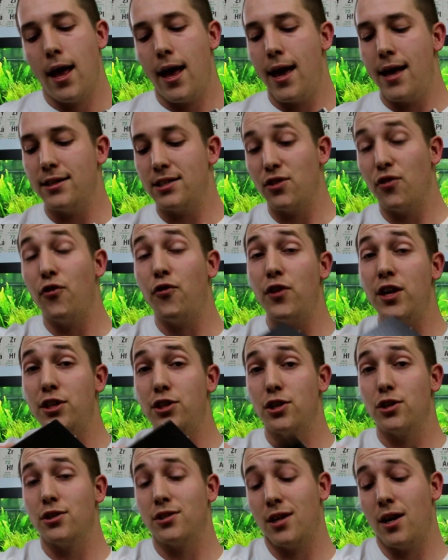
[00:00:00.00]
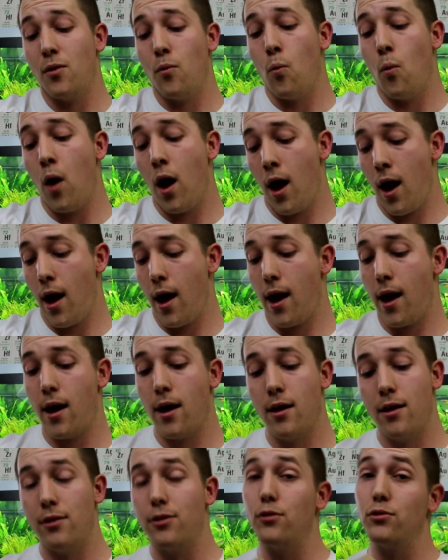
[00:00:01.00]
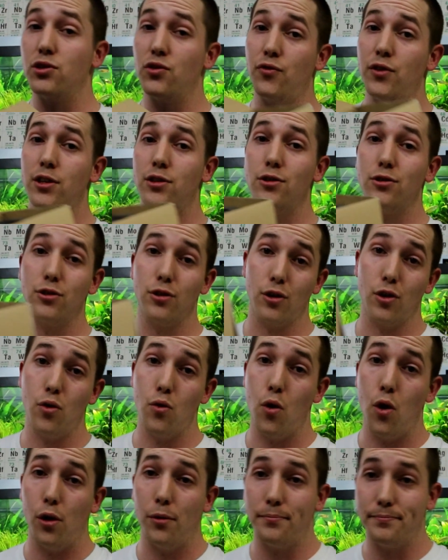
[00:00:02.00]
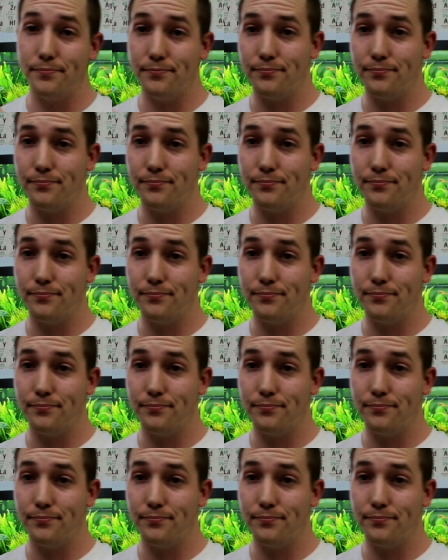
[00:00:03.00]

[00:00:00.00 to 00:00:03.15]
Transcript: its features and why those features are cool.